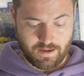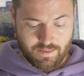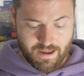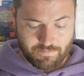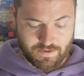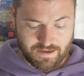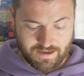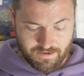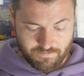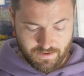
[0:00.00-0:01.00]
that
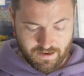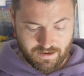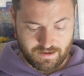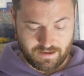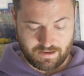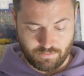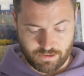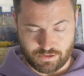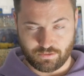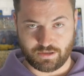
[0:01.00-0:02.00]
become a
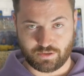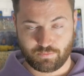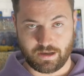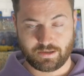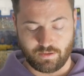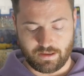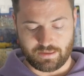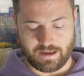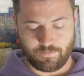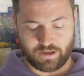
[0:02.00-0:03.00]
creature this way. So
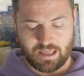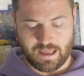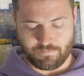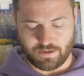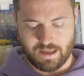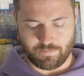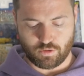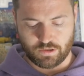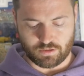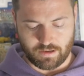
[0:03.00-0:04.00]
that if it became a
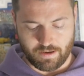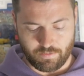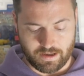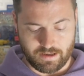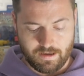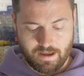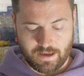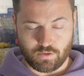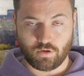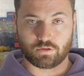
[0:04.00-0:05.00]
creature that way,
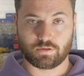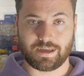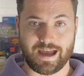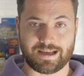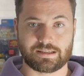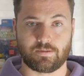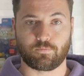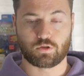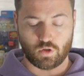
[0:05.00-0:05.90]
and you can also cast it for its